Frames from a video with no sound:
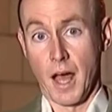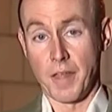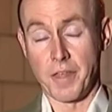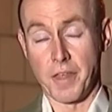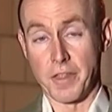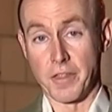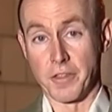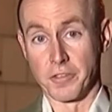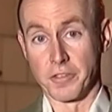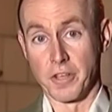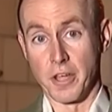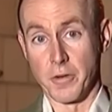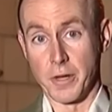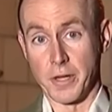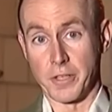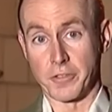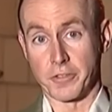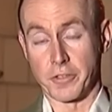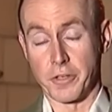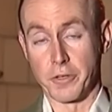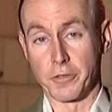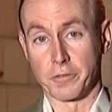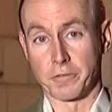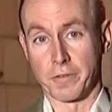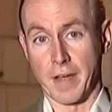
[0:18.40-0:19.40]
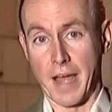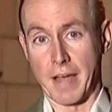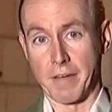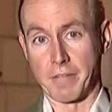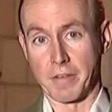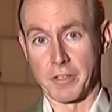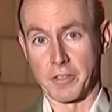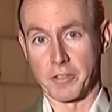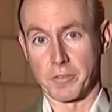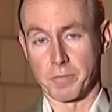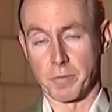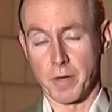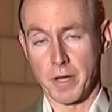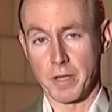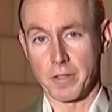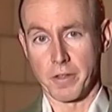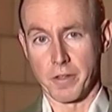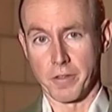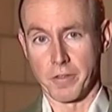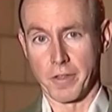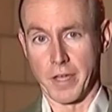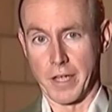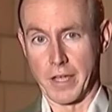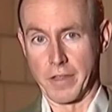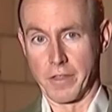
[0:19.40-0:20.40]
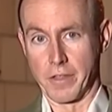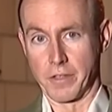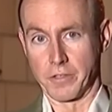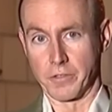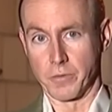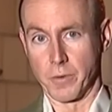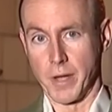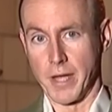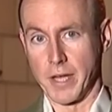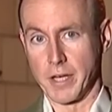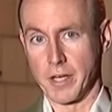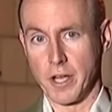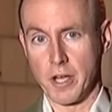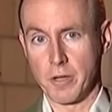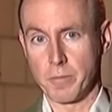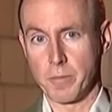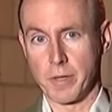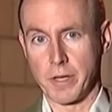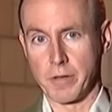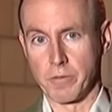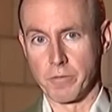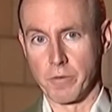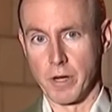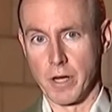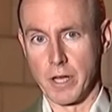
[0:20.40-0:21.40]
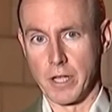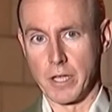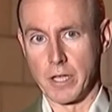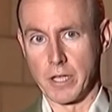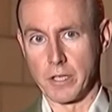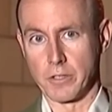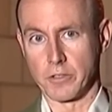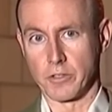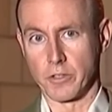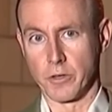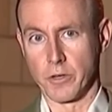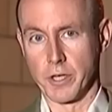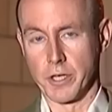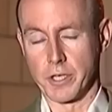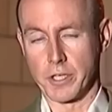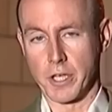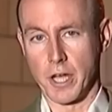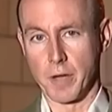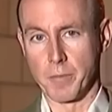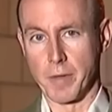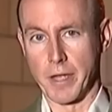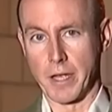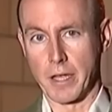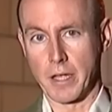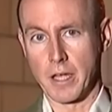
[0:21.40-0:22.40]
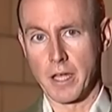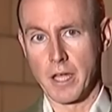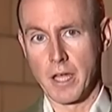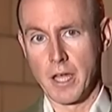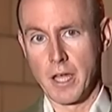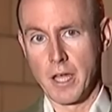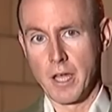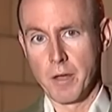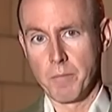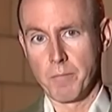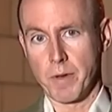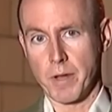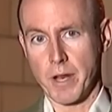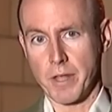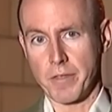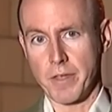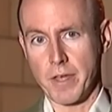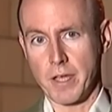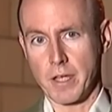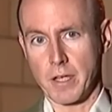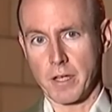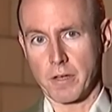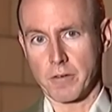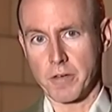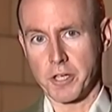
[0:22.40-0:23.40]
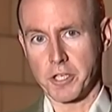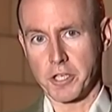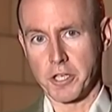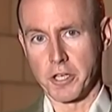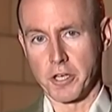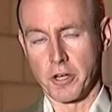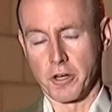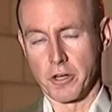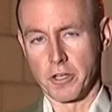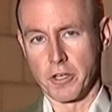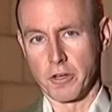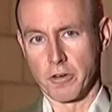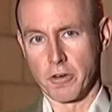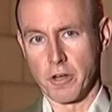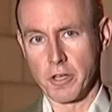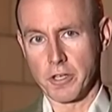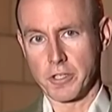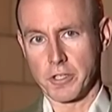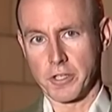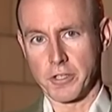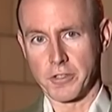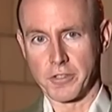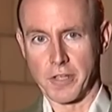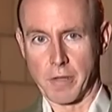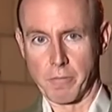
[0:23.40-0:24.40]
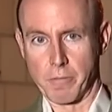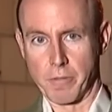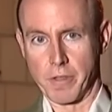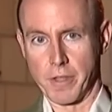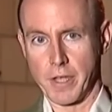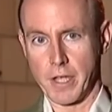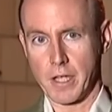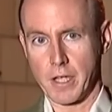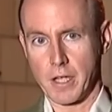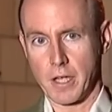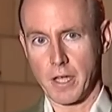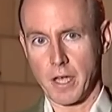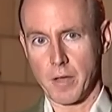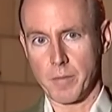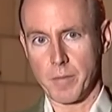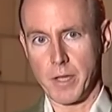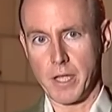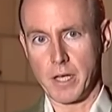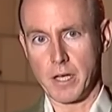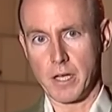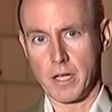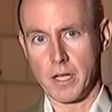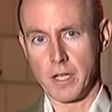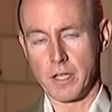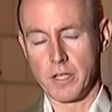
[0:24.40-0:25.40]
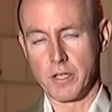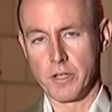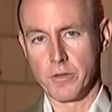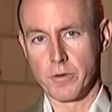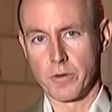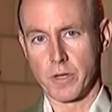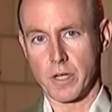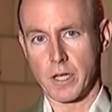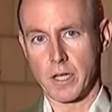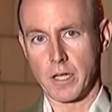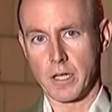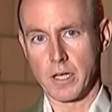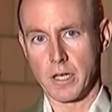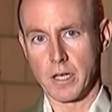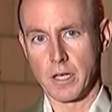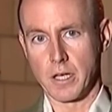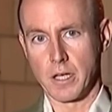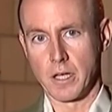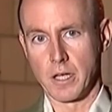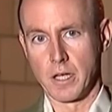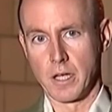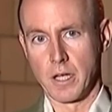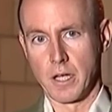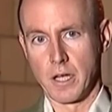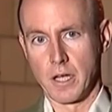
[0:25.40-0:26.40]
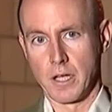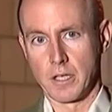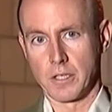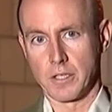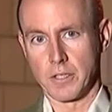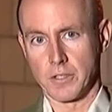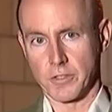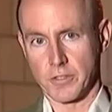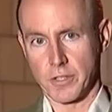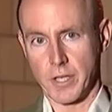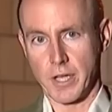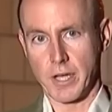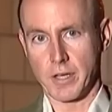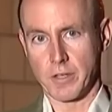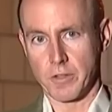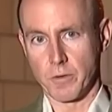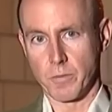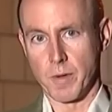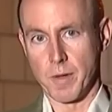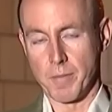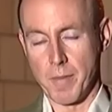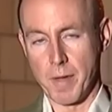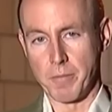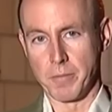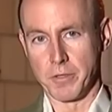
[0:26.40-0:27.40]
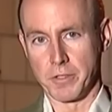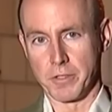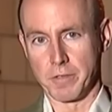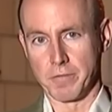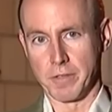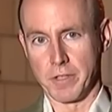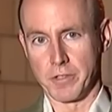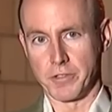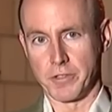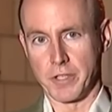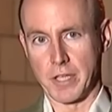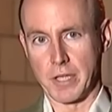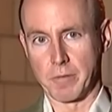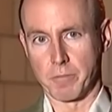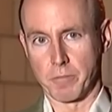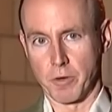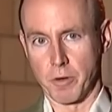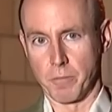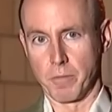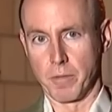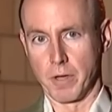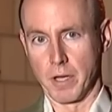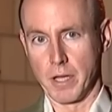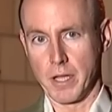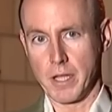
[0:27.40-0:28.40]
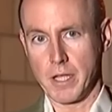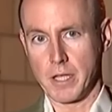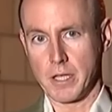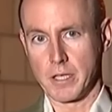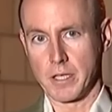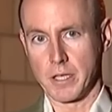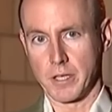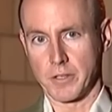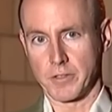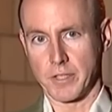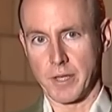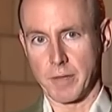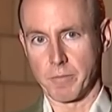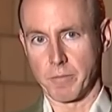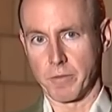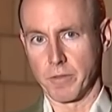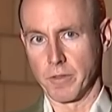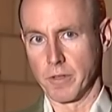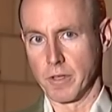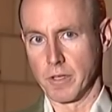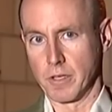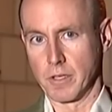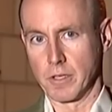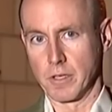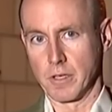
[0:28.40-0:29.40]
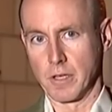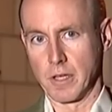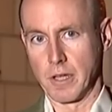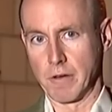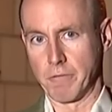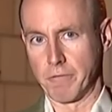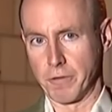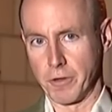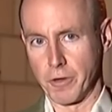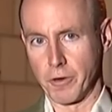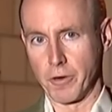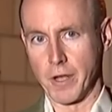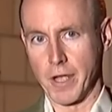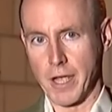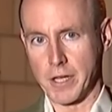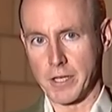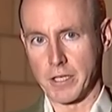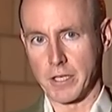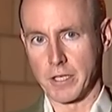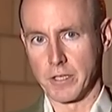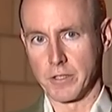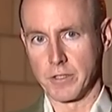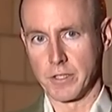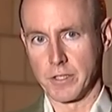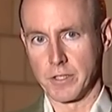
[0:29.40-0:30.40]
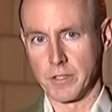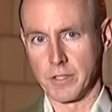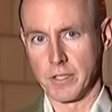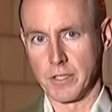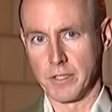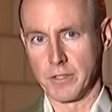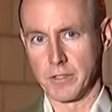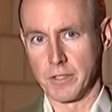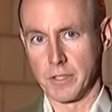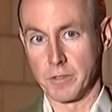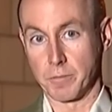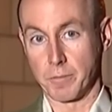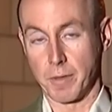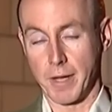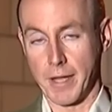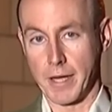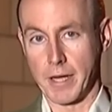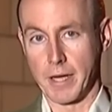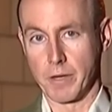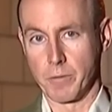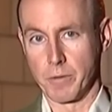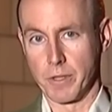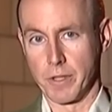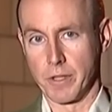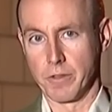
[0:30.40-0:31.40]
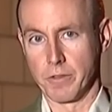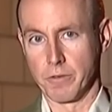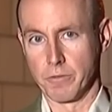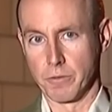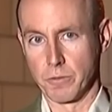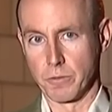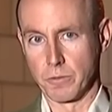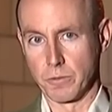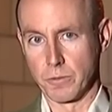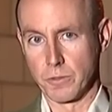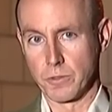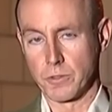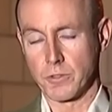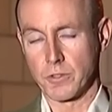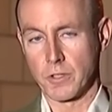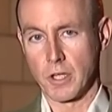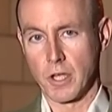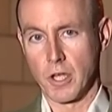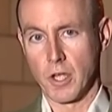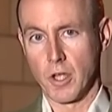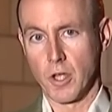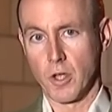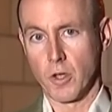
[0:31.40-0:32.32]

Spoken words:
I think there's no excuse for having sprung the thing in this way. Nobody really saw it coming. But I think, Christian, you're onto something. I mean, you can decide that we're members of this thing properly and accept that, infuriating as this is, it's plainly within the rules.